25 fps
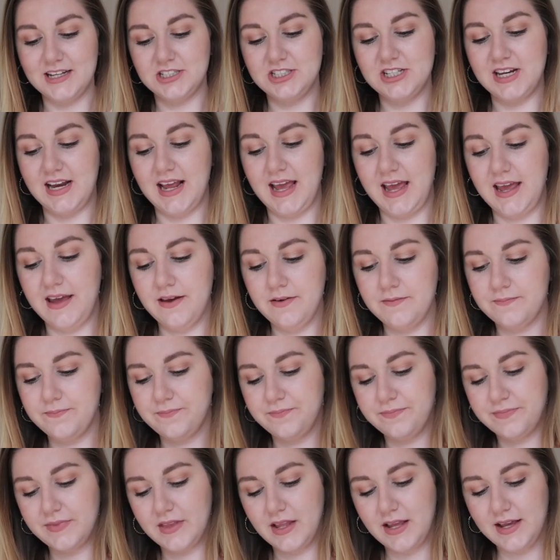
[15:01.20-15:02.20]
actually.
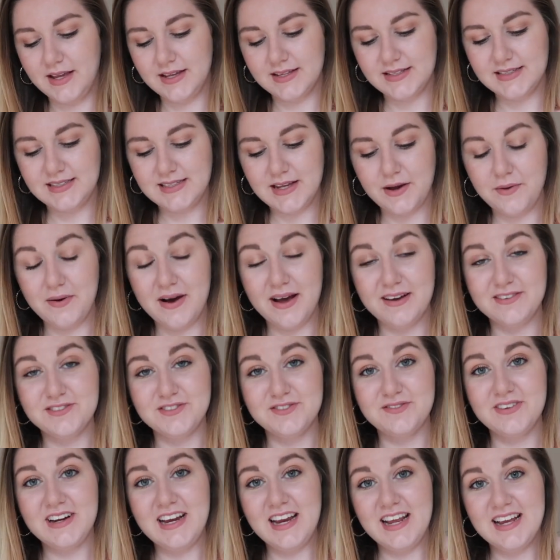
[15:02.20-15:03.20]
So I
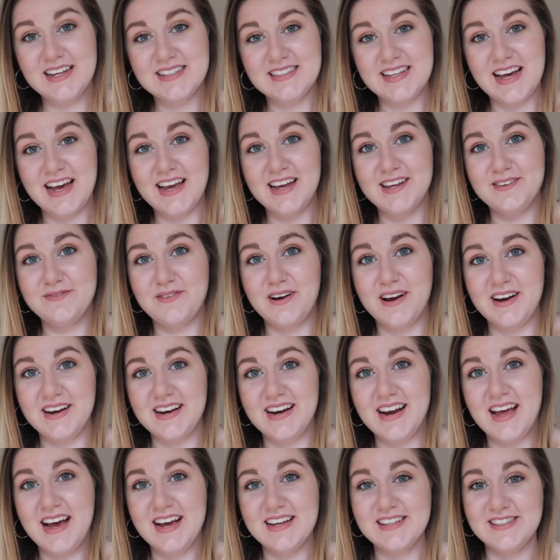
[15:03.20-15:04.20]
was really excited
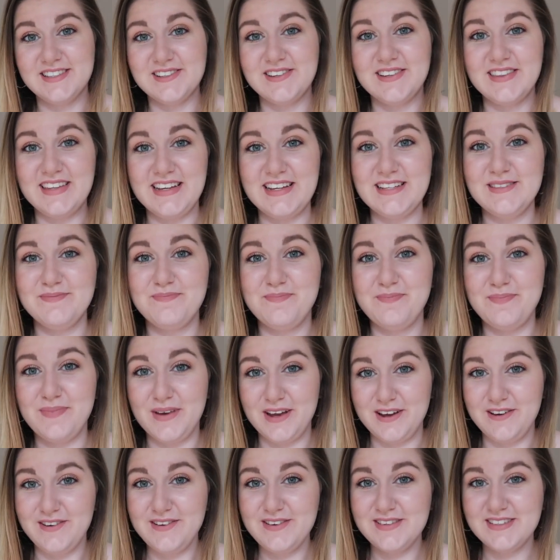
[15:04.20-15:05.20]
when I saw these
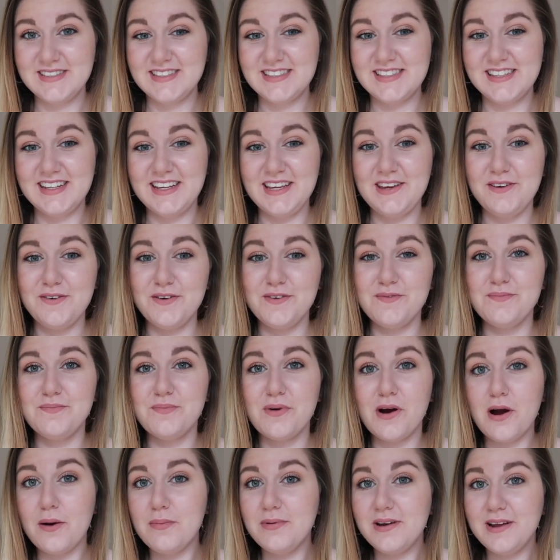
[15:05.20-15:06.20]
boots. You
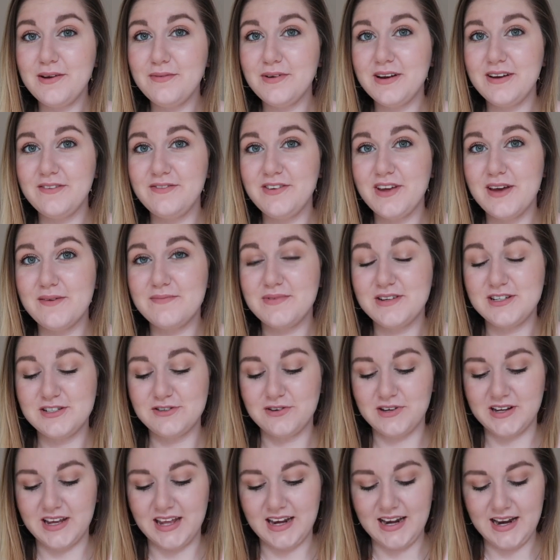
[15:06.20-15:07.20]
probably will if you have been
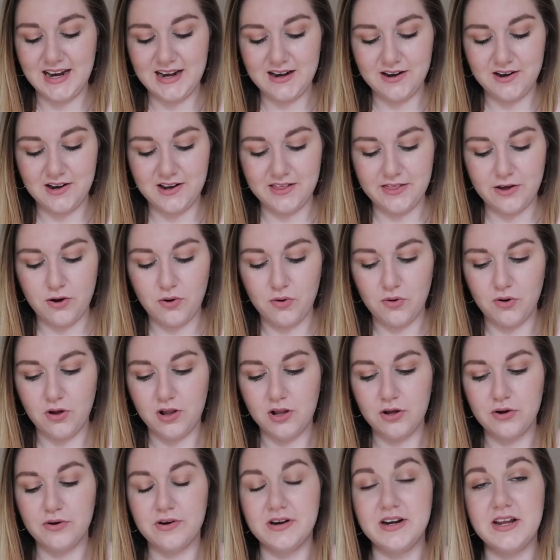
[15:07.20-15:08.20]
talking in another
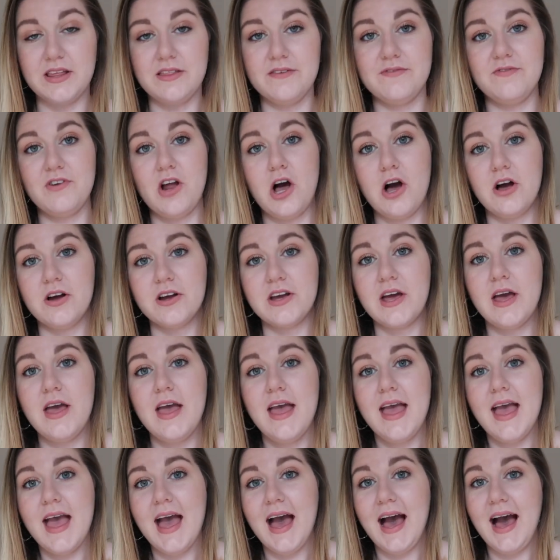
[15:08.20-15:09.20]
haul or another vlog
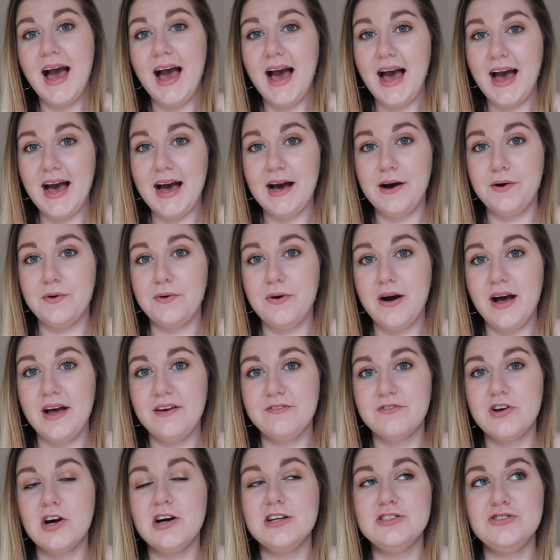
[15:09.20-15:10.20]
how
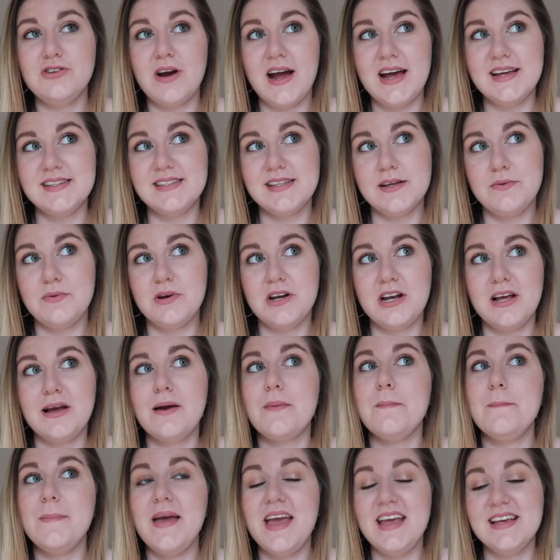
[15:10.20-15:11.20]
I've got a dress that would
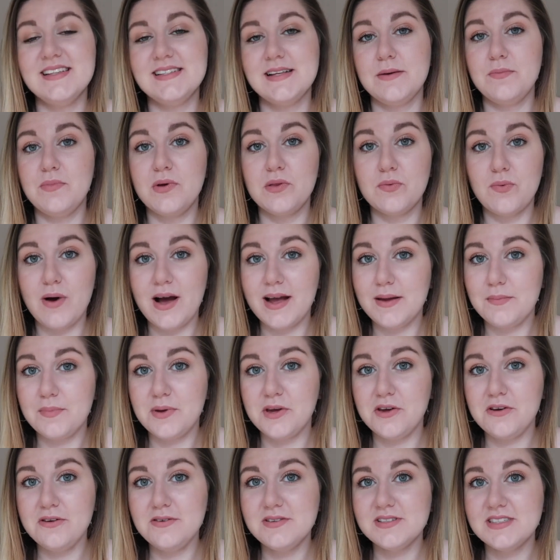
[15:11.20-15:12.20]
look amazing with white
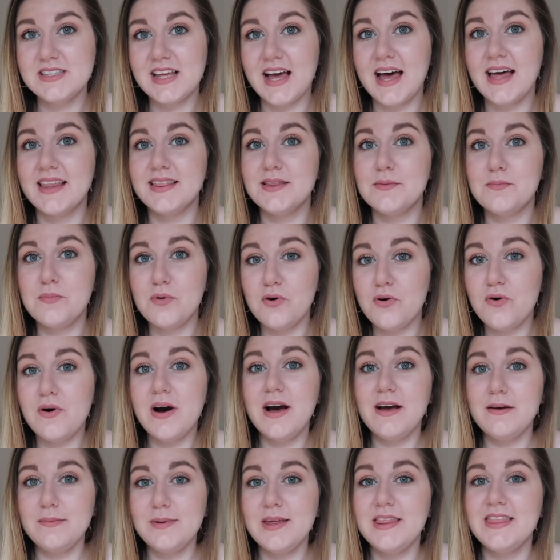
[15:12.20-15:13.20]
boots. And the
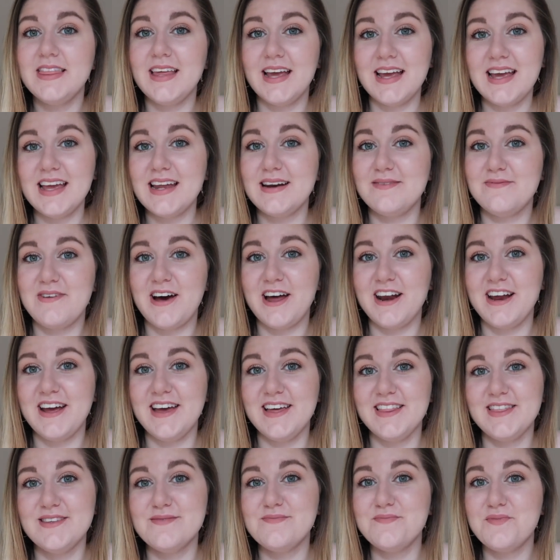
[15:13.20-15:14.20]
more I've been thinking about
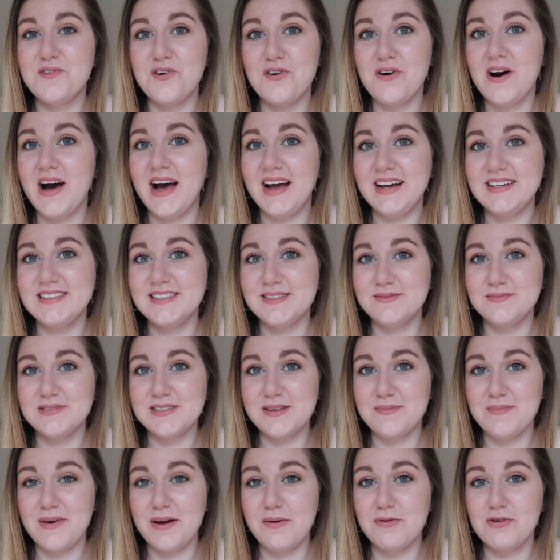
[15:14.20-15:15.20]
it, the more
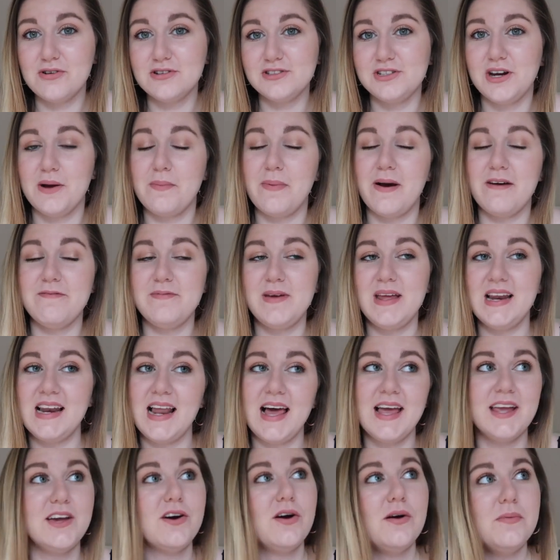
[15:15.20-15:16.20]
items in my wardrobe I've been
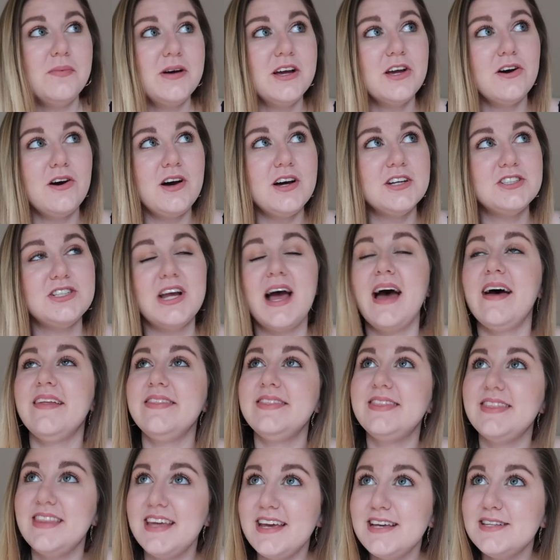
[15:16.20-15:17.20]
like, oh my gosh,
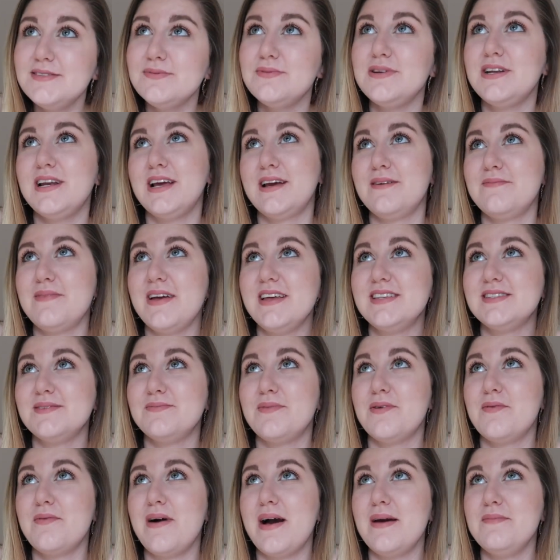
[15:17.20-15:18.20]
and this would look
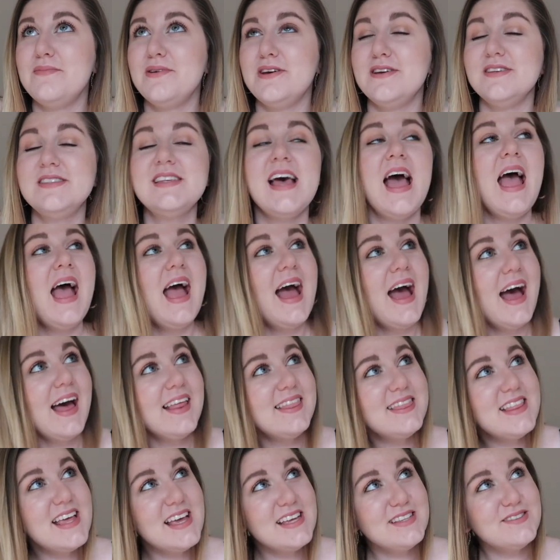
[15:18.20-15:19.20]
amazing with white boots,
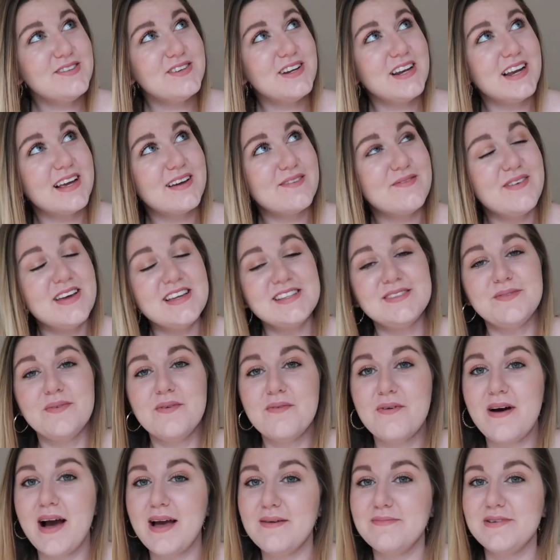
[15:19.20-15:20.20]
and this would look amazing
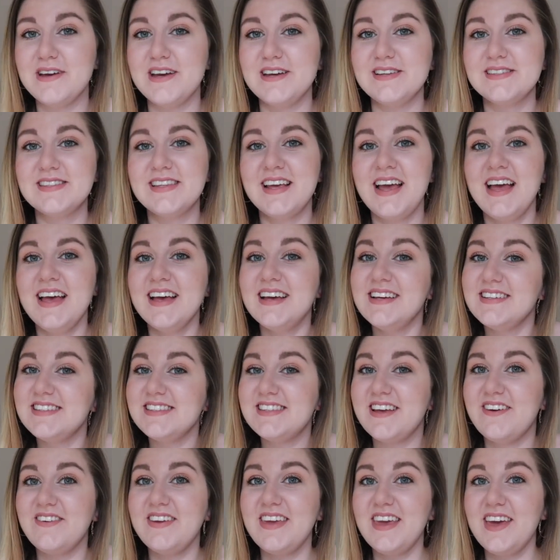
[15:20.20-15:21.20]
with white boots.
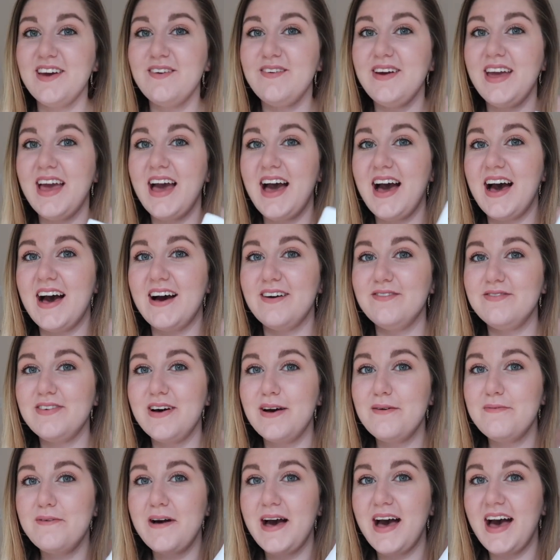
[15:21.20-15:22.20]
So here we have
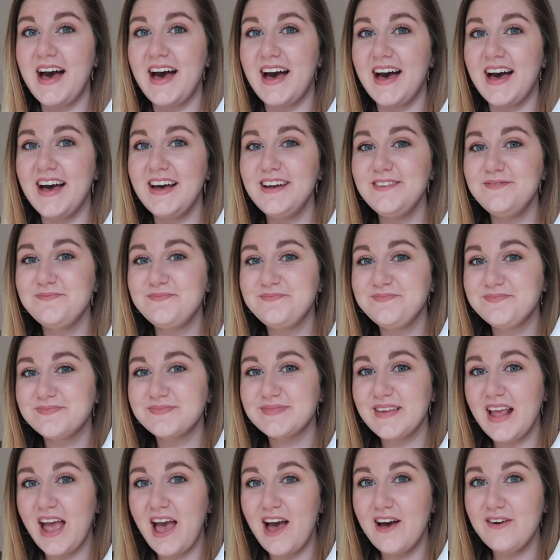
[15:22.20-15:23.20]
a pair
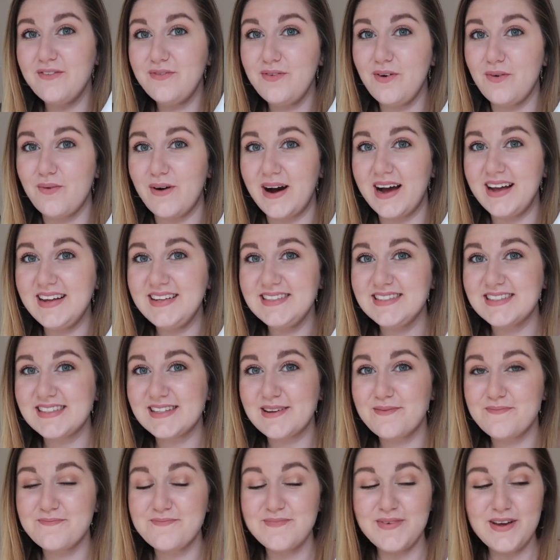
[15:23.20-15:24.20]
of white
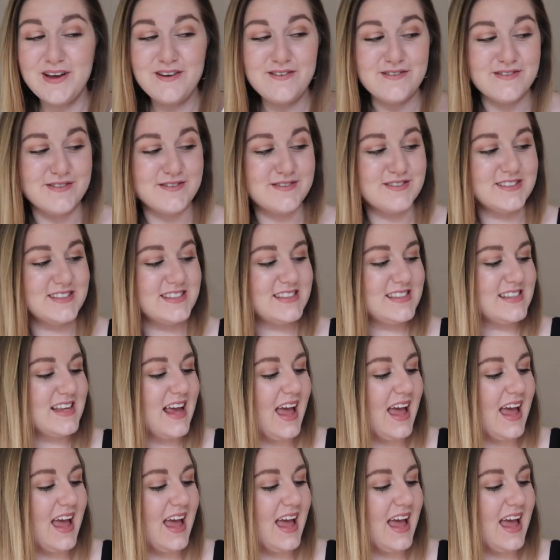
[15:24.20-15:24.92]
boots.